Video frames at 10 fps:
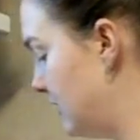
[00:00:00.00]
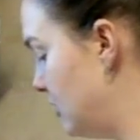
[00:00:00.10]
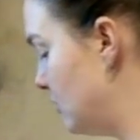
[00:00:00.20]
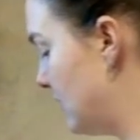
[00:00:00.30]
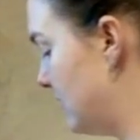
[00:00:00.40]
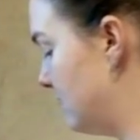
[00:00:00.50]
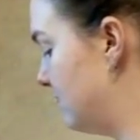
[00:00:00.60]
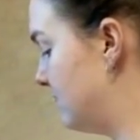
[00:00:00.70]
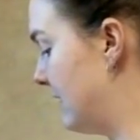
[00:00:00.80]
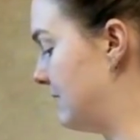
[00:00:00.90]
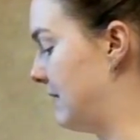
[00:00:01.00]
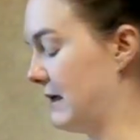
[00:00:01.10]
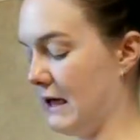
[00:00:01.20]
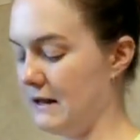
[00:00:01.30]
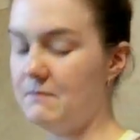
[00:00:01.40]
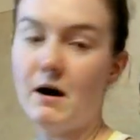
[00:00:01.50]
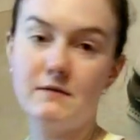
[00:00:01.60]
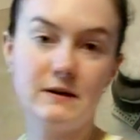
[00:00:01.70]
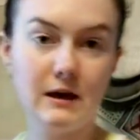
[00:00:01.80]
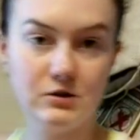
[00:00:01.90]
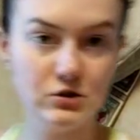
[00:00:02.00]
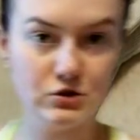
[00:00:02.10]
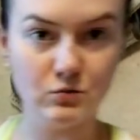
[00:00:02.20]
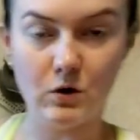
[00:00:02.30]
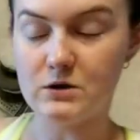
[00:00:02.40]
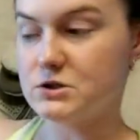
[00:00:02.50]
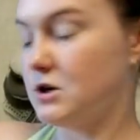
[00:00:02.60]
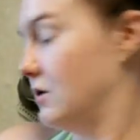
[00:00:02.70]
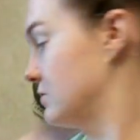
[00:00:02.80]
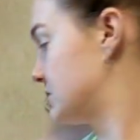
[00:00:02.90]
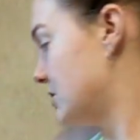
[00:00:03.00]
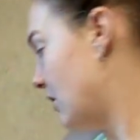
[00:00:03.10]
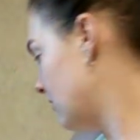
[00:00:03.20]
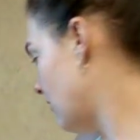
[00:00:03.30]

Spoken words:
you can then make any modifications you want. So salt